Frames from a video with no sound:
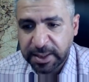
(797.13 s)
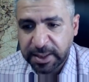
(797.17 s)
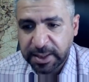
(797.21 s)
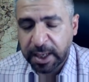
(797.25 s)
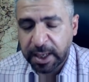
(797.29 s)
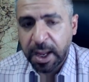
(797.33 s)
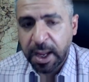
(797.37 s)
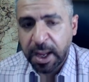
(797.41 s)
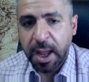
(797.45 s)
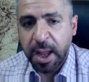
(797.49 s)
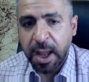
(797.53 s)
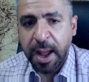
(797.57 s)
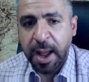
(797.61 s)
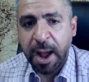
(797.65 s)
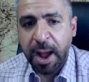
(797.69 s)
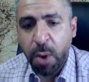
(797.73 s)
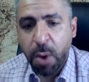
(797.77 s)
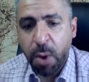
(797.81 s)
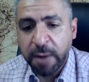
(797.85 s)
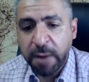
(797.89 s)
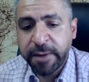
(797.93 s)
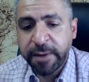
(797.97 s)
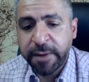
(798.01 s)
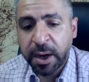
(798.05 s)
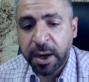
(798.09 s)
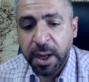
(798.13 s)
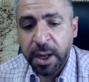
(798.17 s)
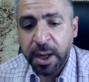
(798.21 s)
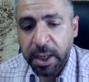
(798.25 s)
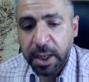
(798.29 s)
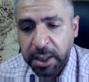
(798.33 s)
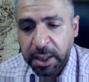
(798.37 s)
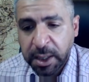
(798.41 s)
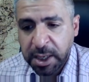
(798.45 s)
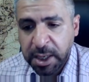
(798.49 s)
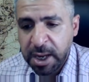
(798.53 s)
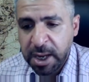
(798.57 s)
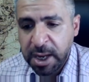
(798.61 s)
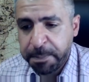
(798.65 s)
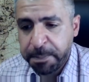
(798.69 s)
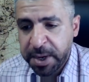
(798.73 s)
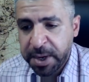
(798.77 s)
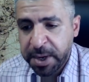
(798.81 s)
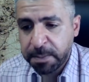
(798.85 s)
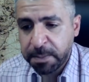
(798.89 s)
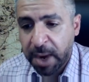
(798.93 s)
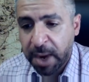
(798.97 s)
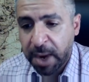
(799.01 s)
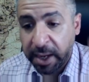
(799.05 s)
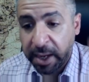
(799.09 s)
However, keep in mind,